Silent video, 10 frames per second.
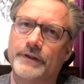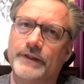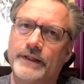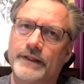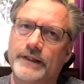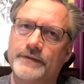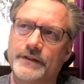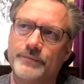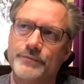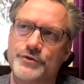they
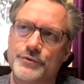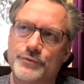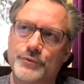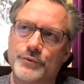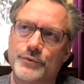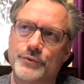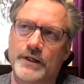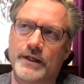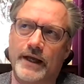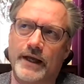seem to
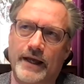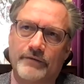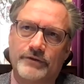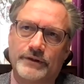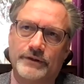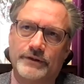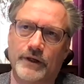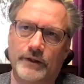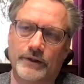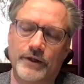have a
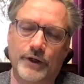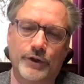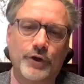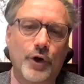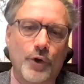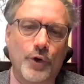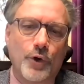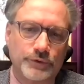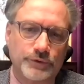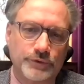
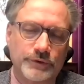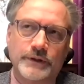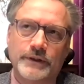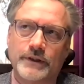cone,